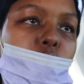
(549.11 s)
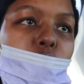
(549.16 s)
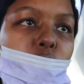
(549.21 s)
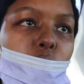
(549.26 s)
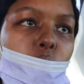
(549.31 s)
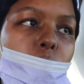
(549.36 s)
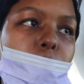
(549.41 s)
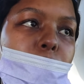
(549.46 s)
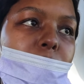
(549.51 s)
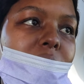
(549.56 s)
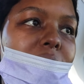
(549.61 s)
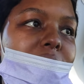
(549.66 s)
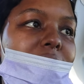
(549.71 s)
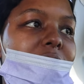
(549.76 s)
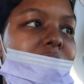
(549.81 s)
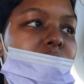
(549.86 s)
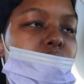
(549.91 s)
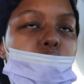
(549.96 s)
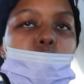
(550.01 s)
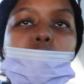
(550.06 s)
for women. It's
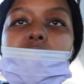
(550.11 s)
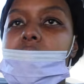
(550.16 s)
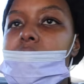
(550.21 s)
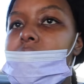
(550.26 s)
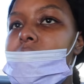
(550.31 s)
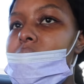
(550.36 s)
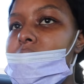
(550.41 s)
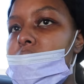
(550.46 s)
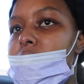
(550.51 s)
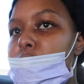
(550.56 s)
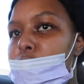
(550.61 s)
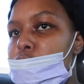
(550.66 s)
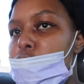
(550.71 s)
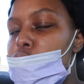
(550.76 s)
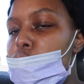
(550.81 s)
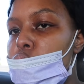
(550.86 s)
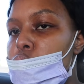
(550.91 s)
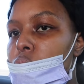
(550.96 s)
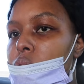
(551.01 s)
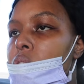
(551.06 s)
just too good in such a
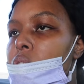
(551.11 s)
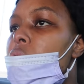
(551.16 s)
few.